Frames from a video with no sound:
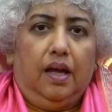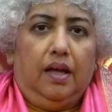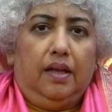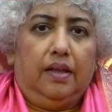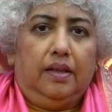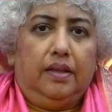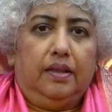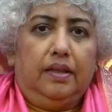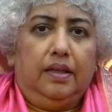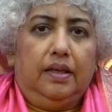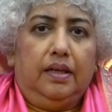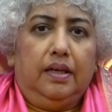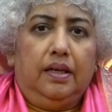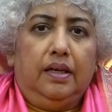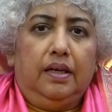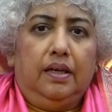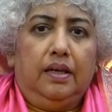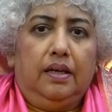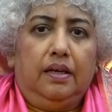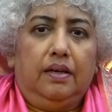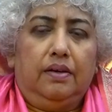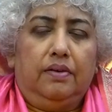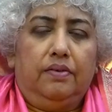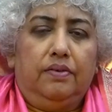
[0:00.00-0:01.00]

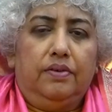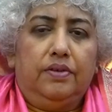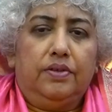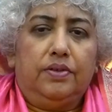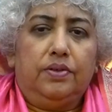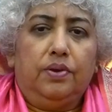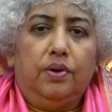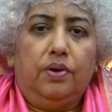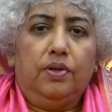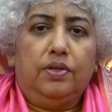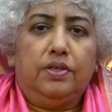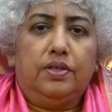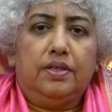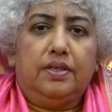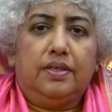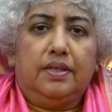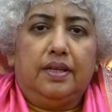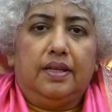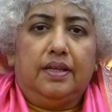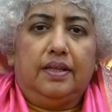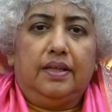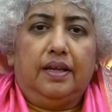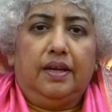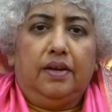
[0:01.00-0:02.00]
the resources
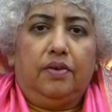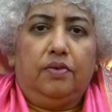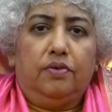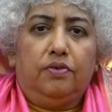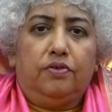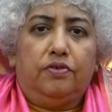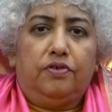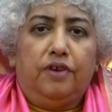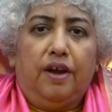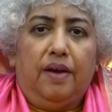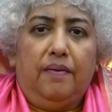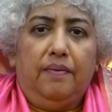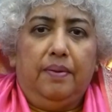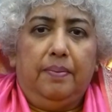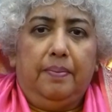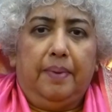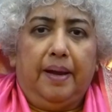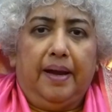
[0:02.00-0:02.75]
that they could travel